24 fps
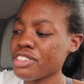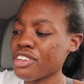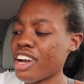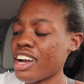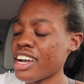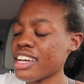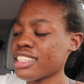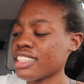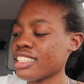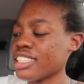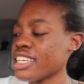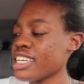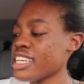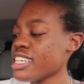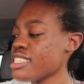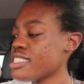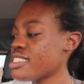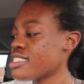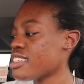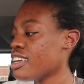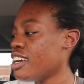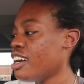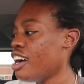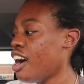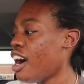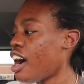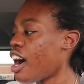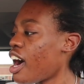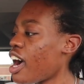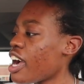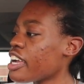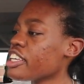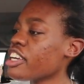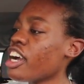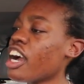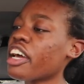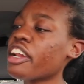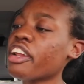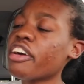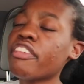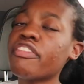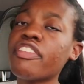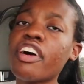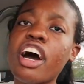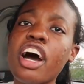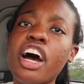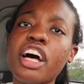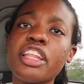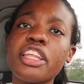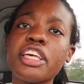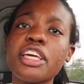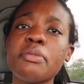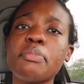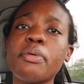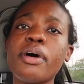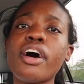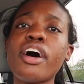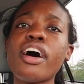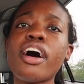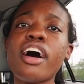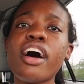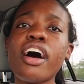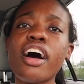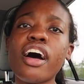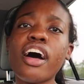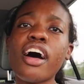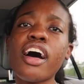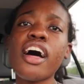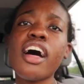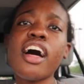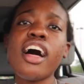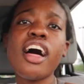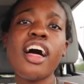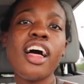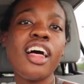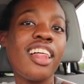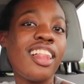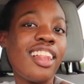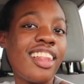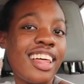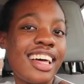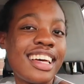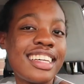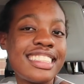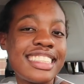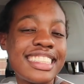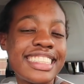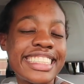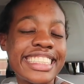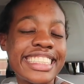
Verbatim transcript: not least, I got a volleyball.